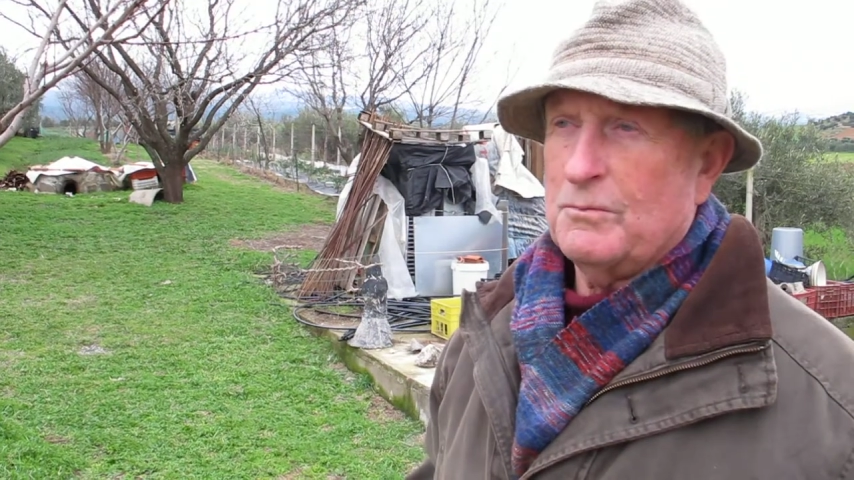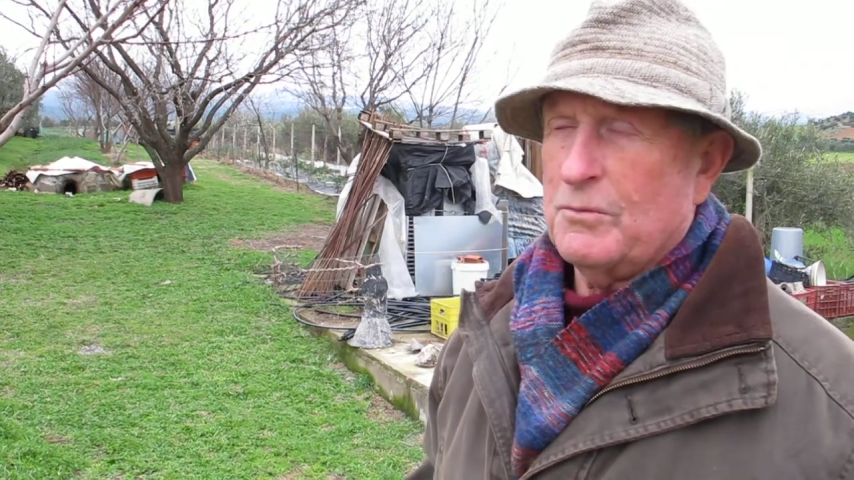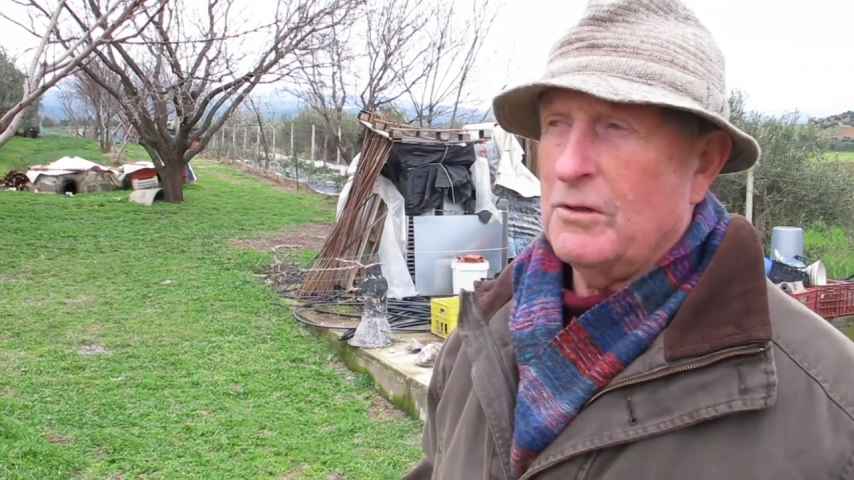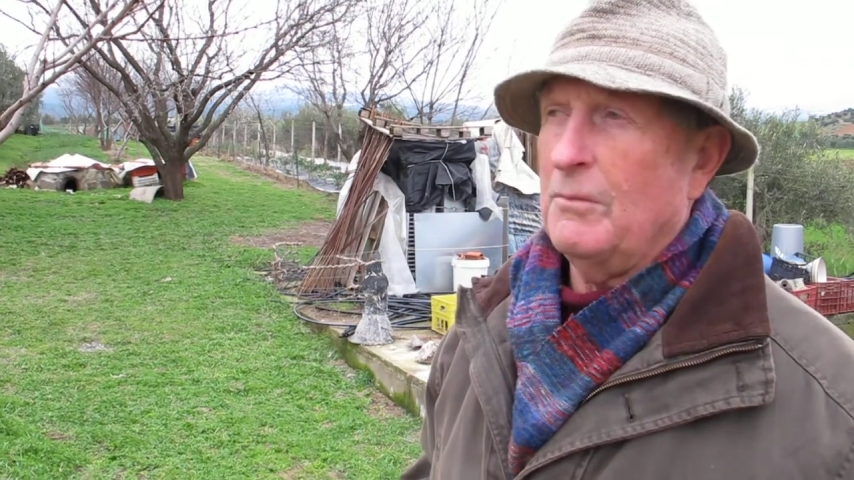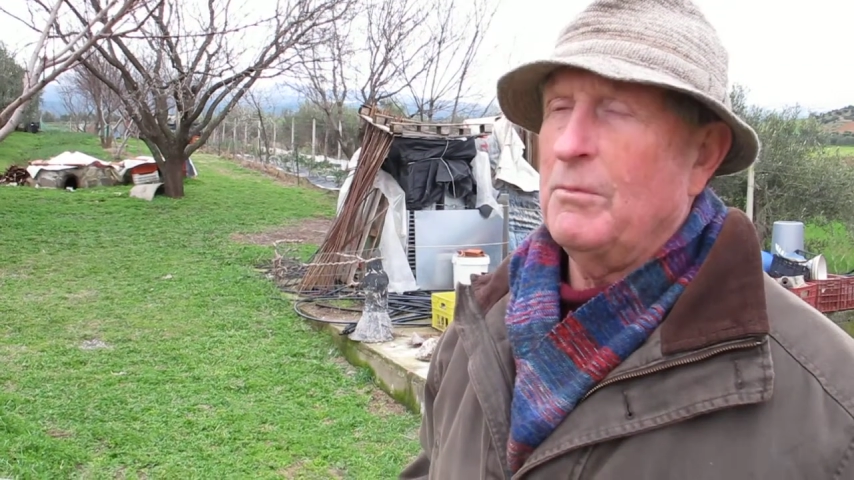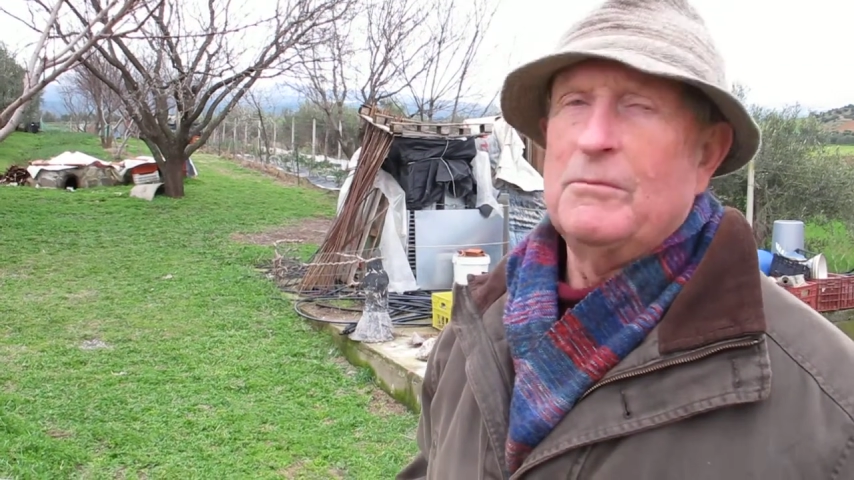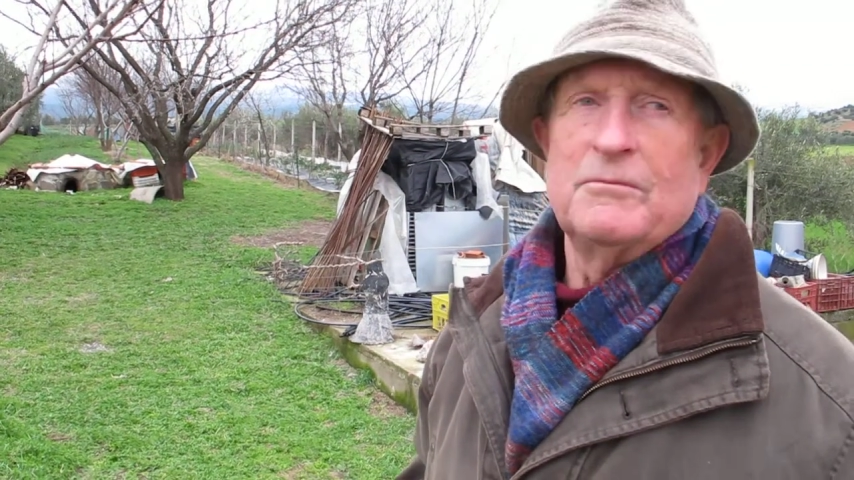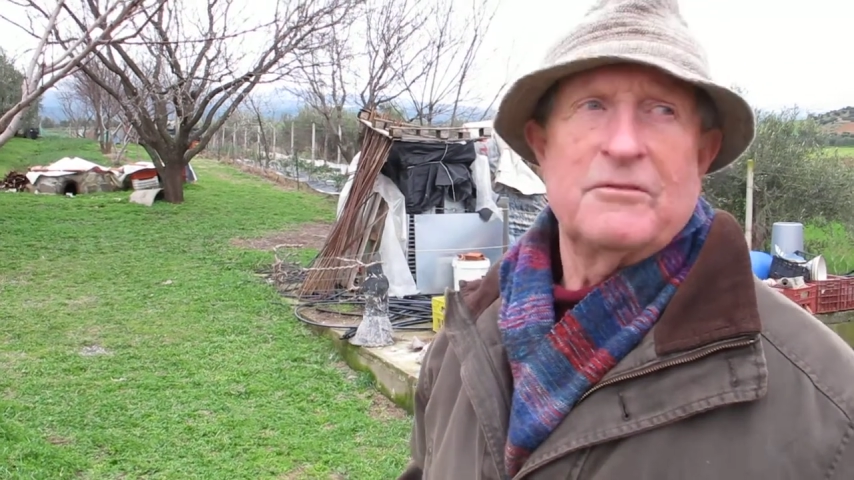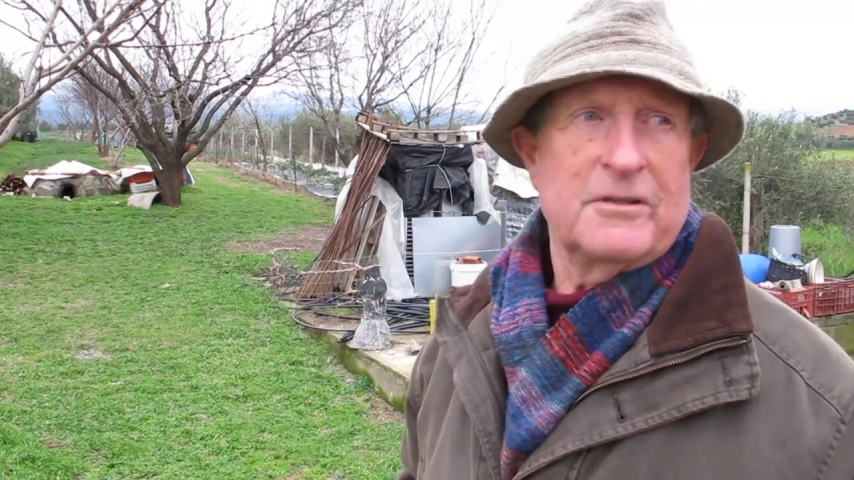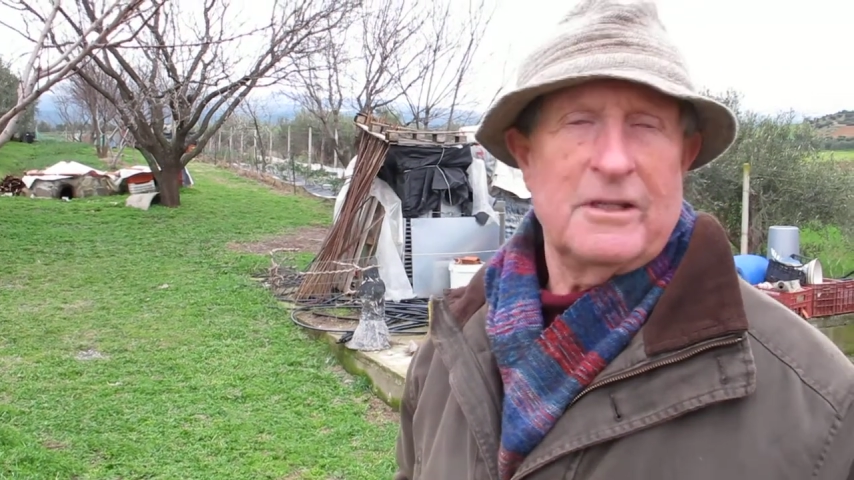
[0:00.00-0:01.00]

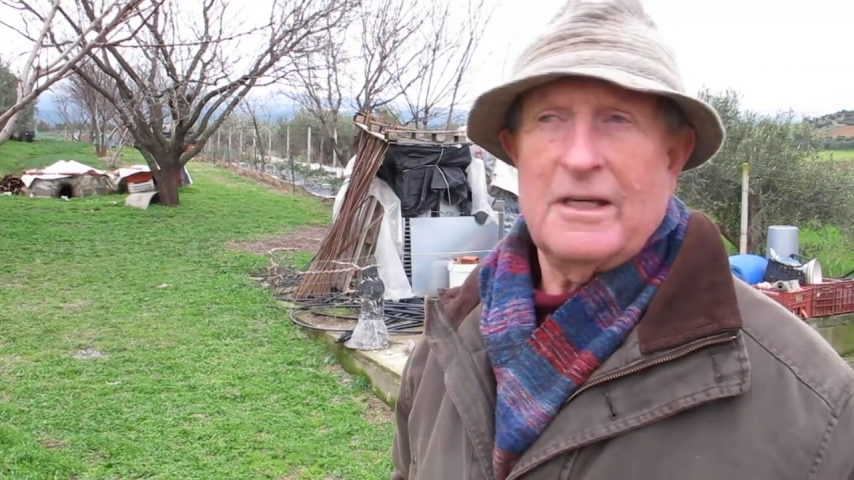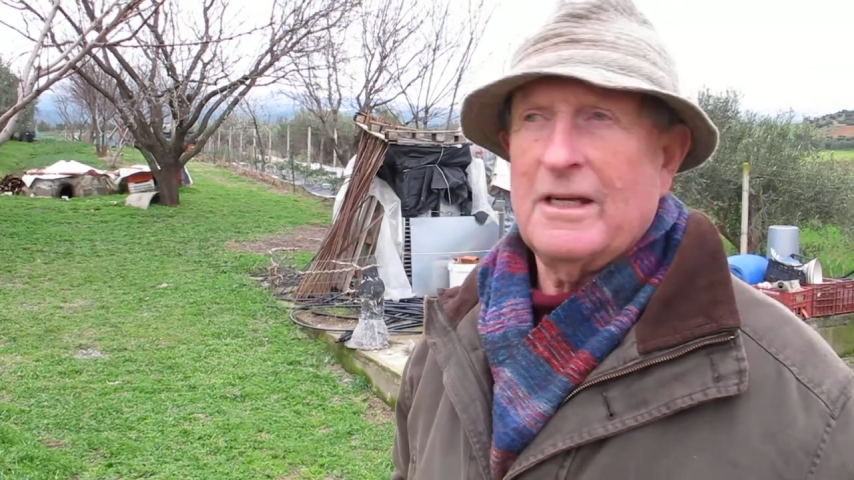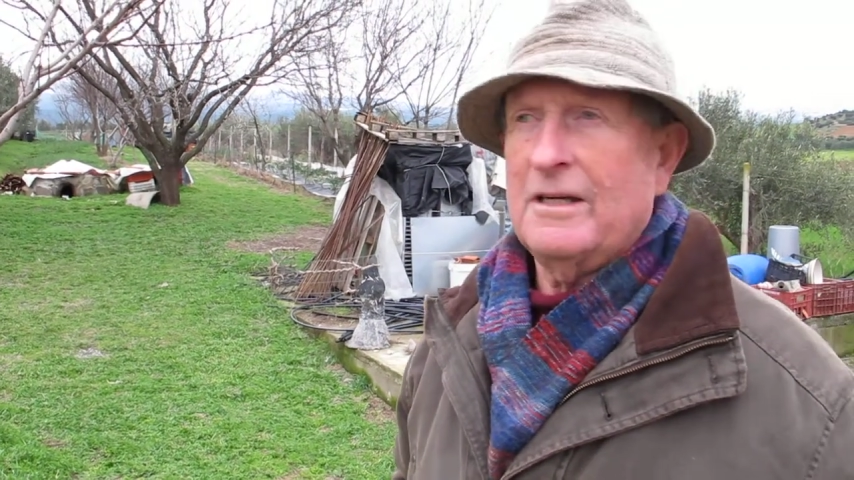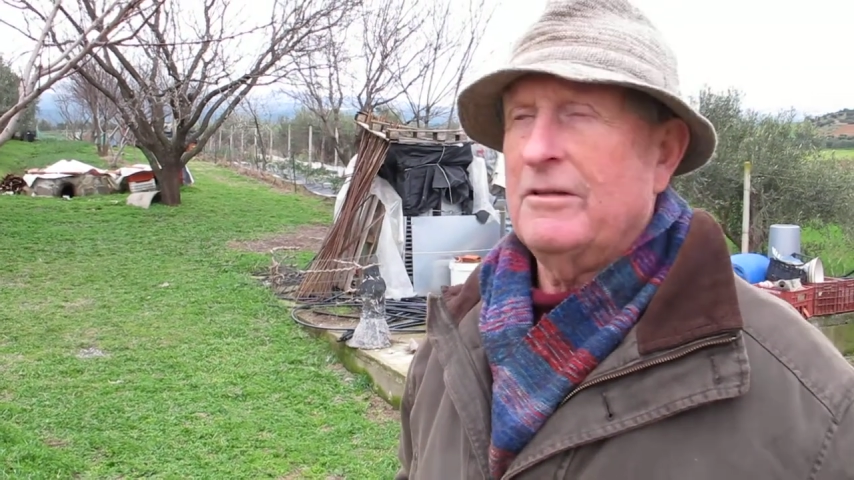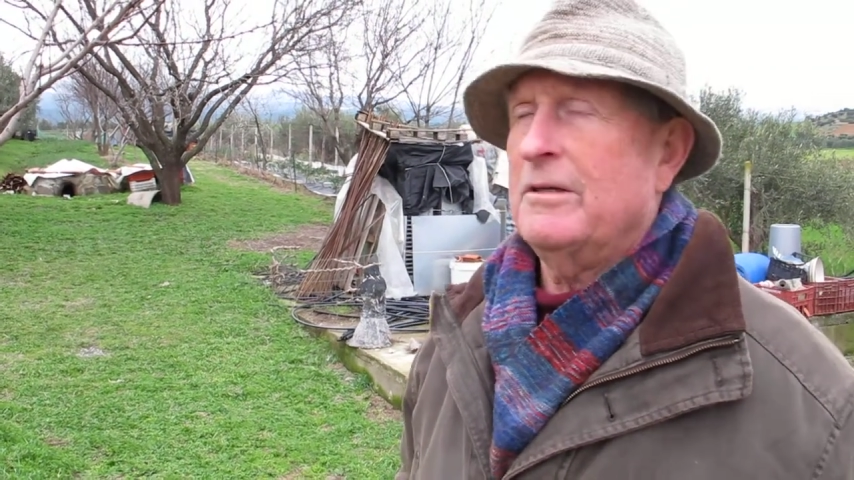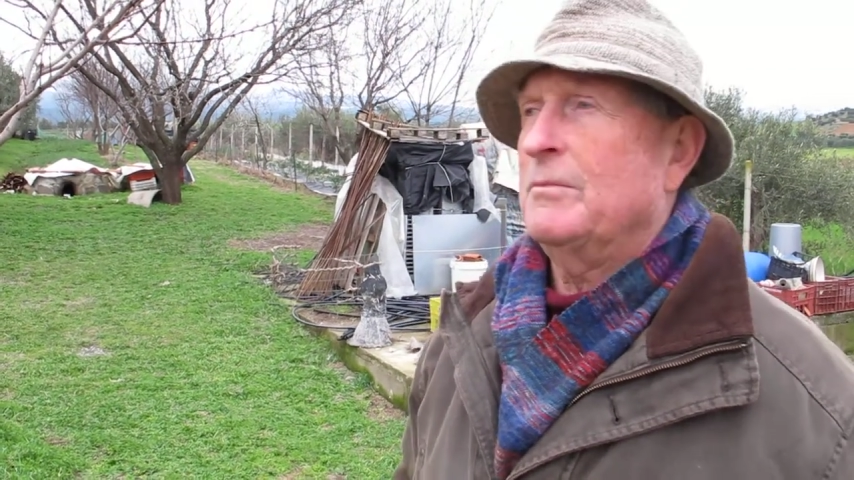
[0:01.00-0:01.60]
problem for the area,